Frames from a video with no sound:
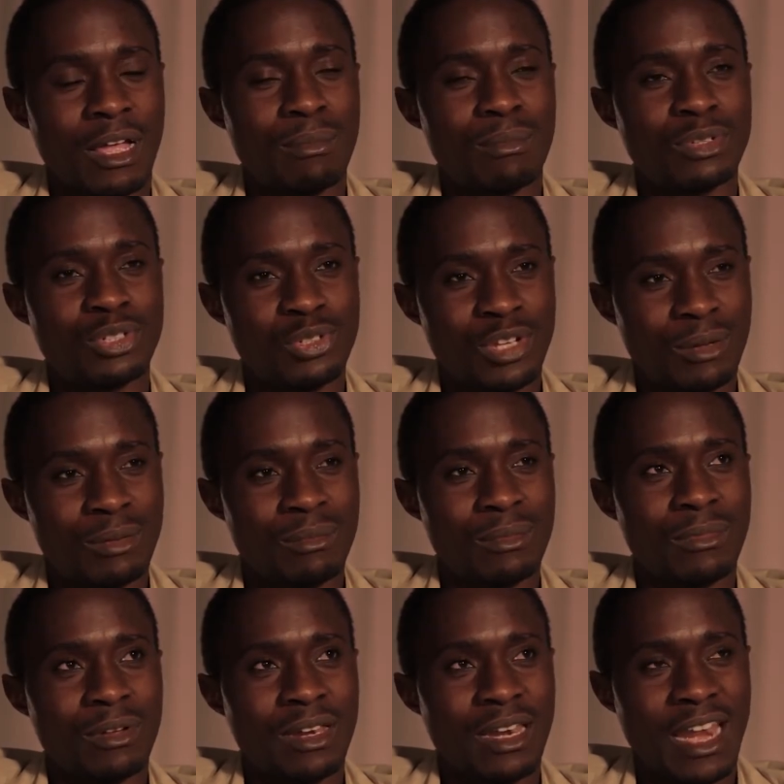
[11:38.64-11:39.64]
am
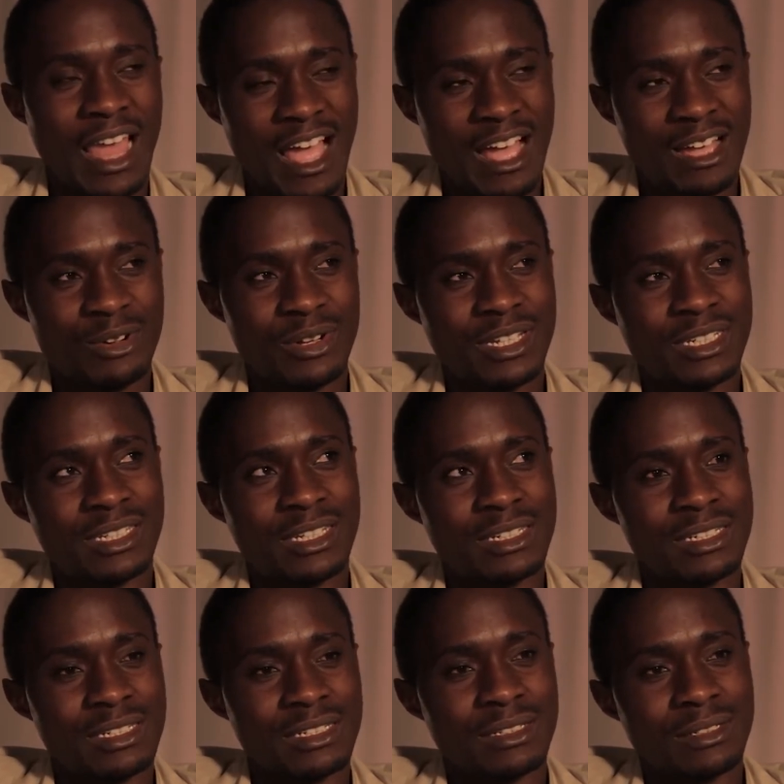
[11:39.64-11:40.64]
doing now is
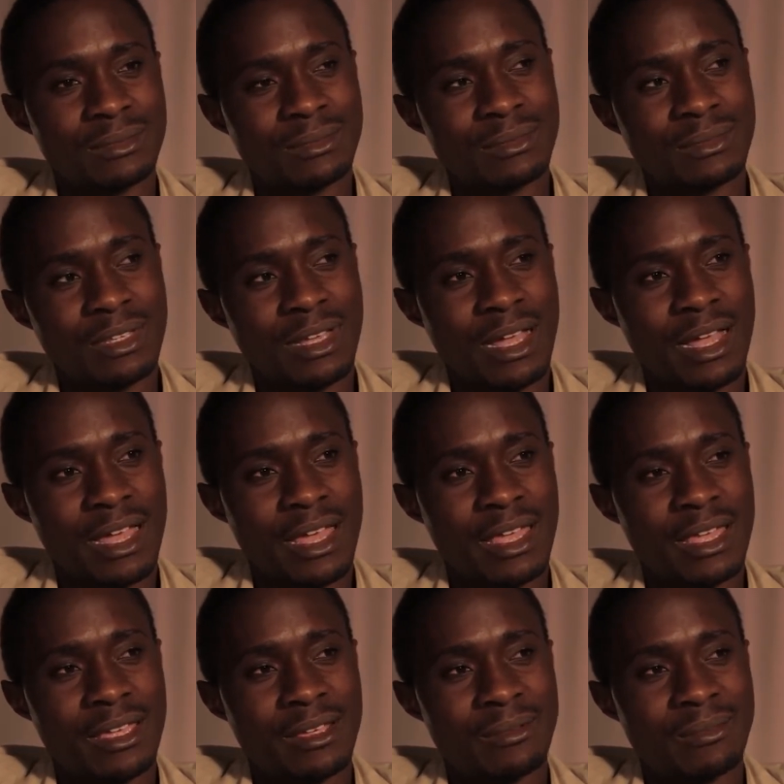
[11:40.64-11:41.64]
that
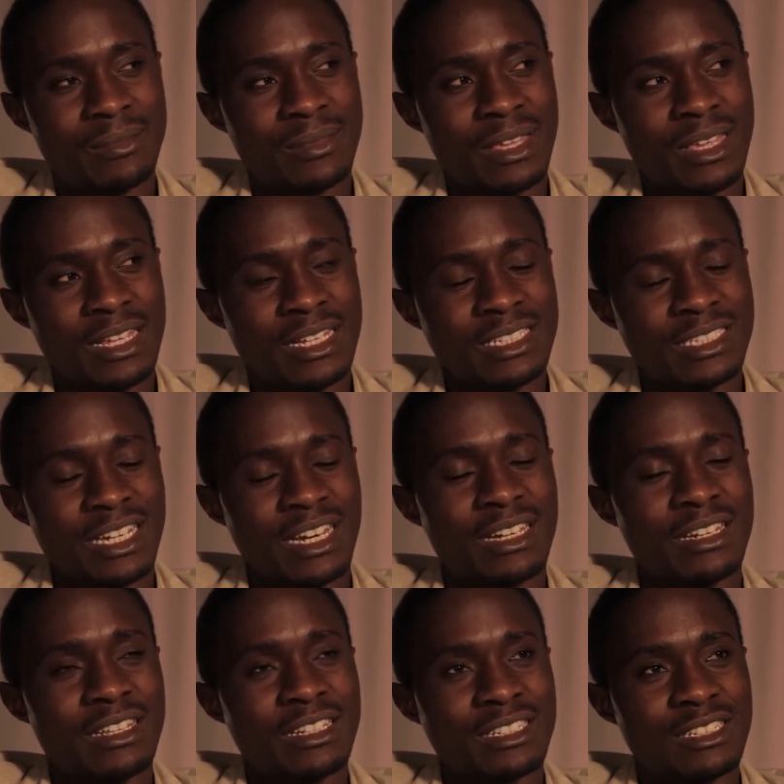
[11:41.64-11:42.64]
I
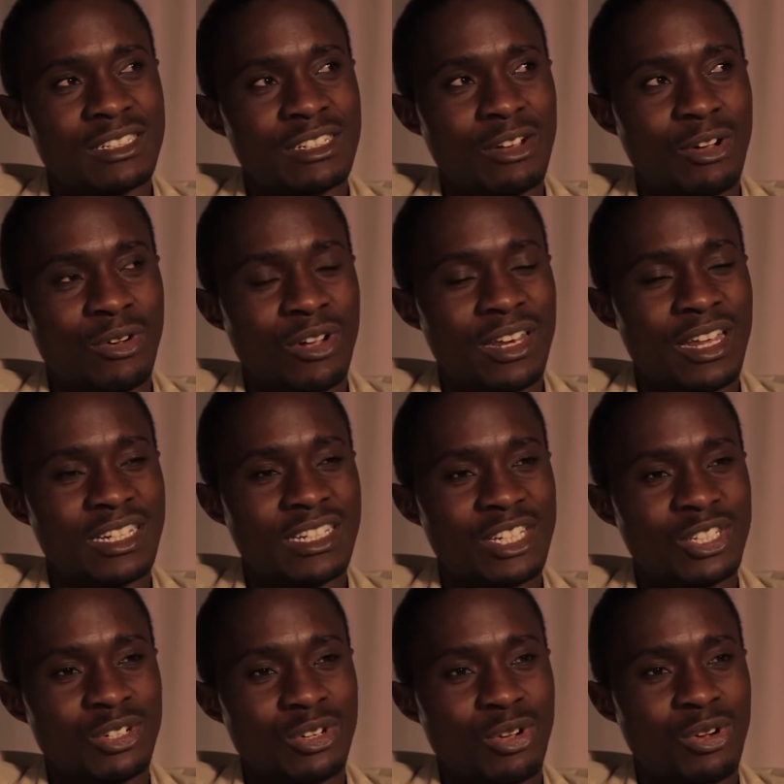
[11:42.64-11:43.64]
started this
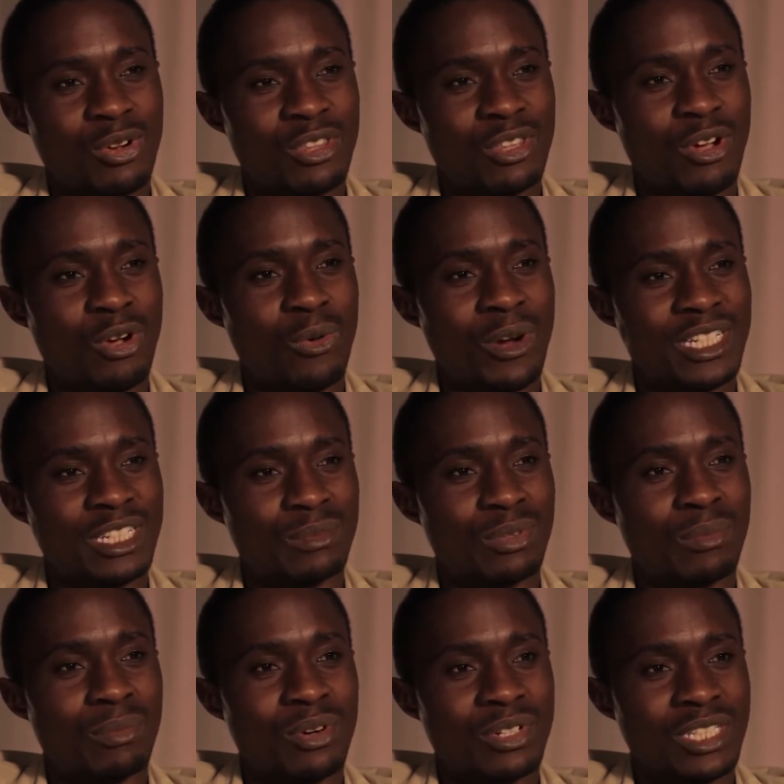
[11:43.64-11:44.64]
organization called the Oasis
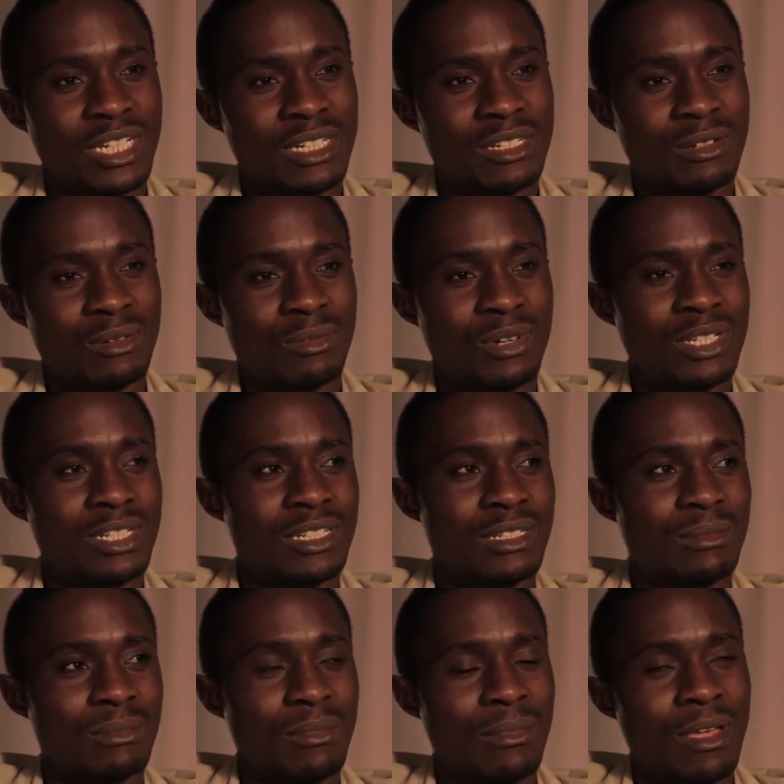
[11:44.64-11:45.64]
Book Project, which is
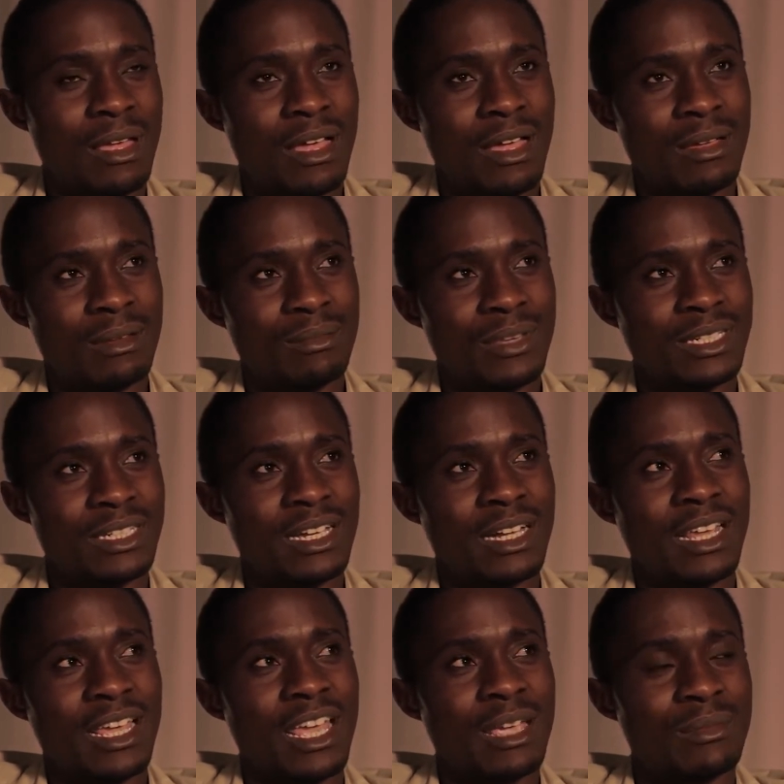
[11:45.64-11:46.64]

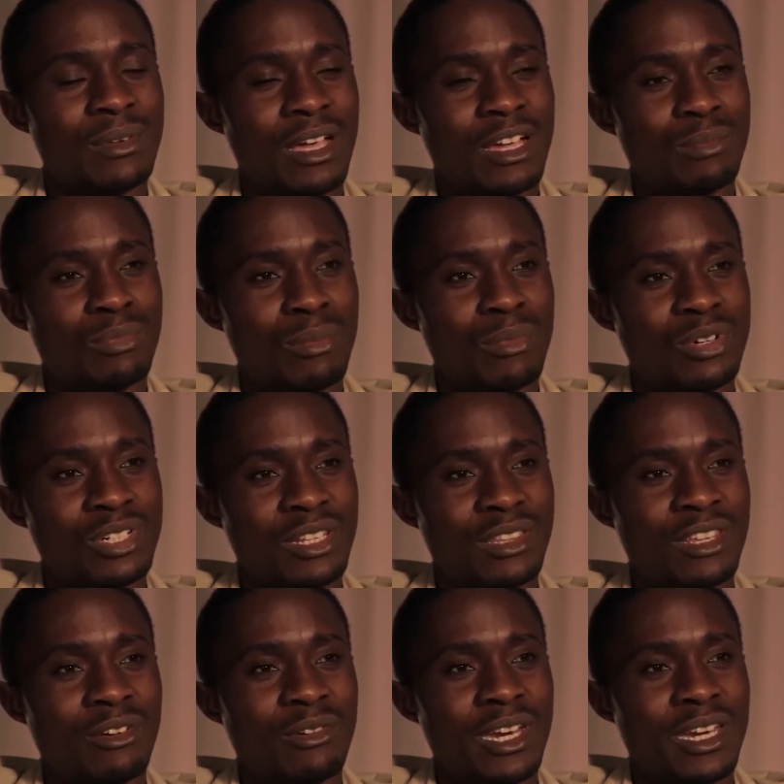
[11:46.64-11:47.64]
basically aimed at promoting
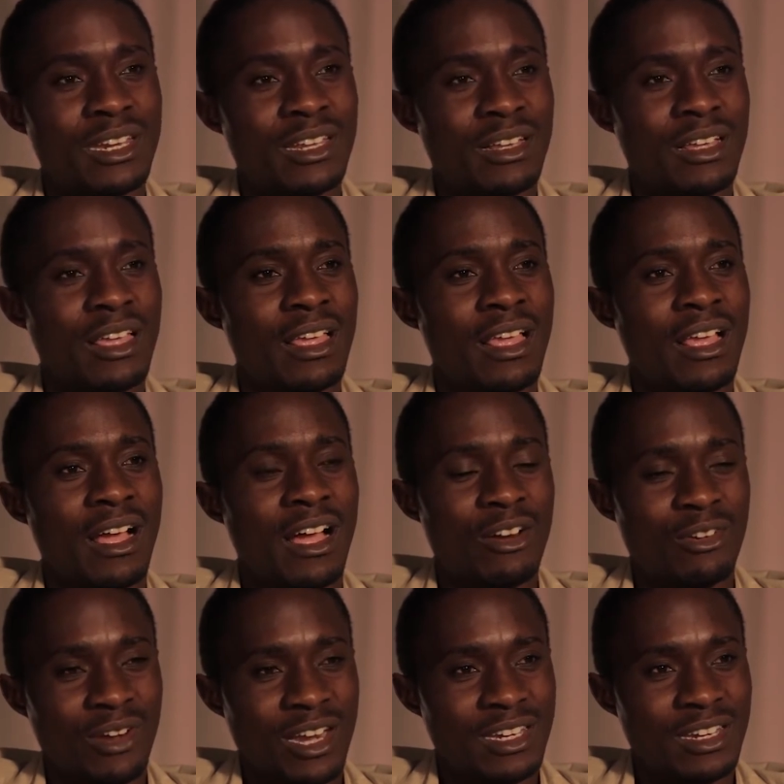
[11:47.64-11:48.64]
the reading
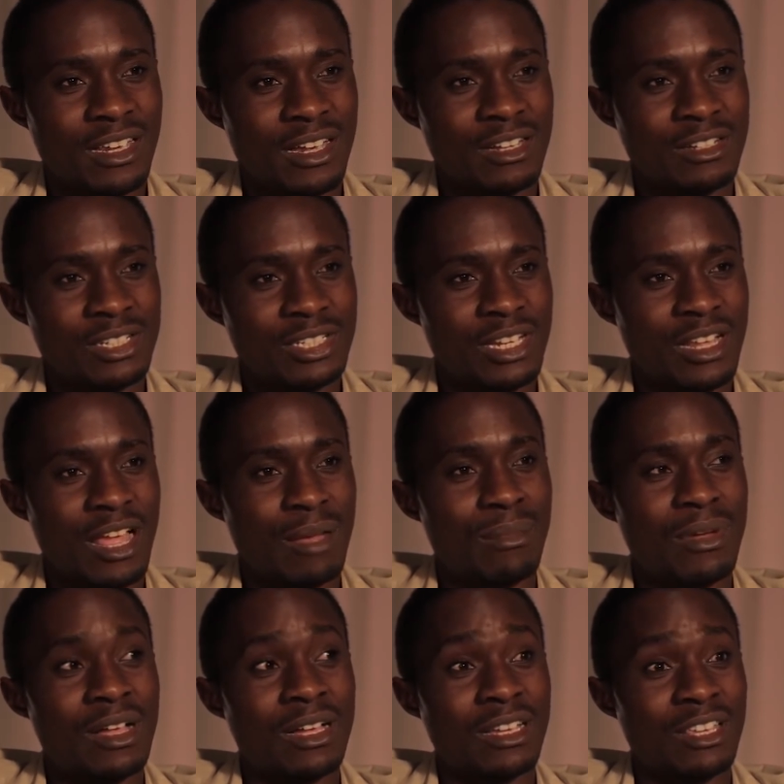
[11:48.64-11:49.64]
and writing culture
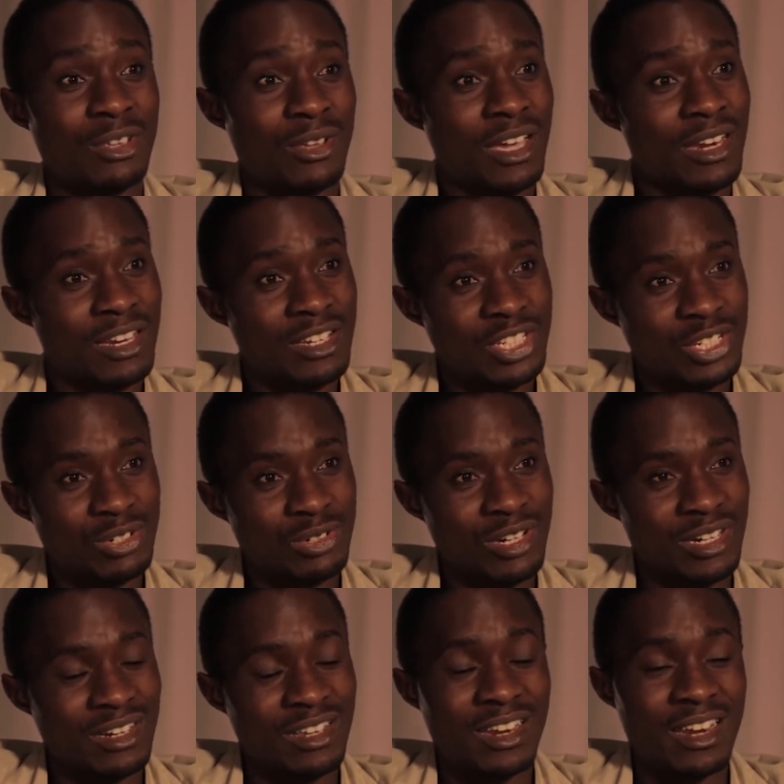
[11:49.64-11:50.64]
among Ugandan
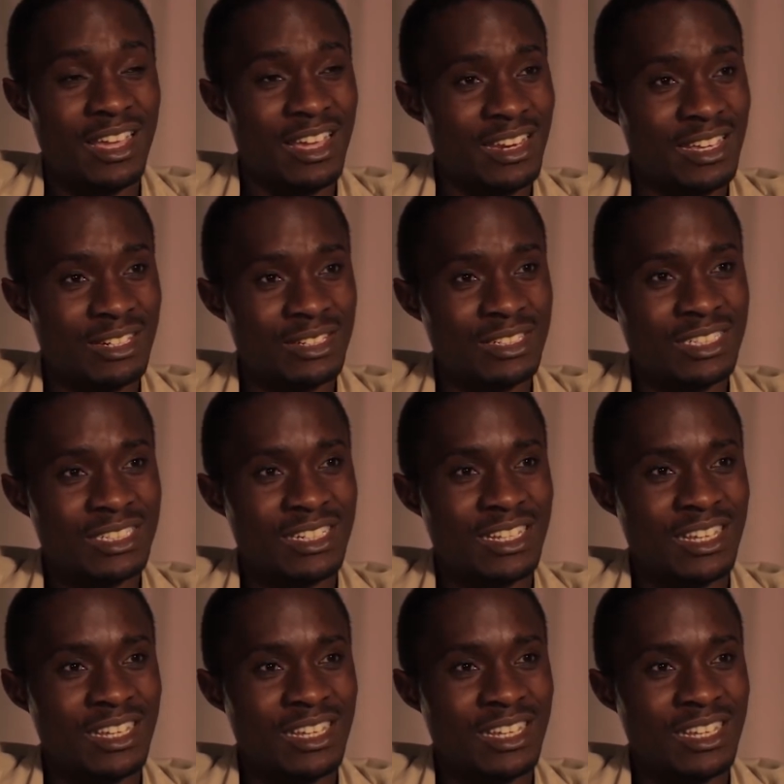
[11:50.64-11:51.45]
children and adults.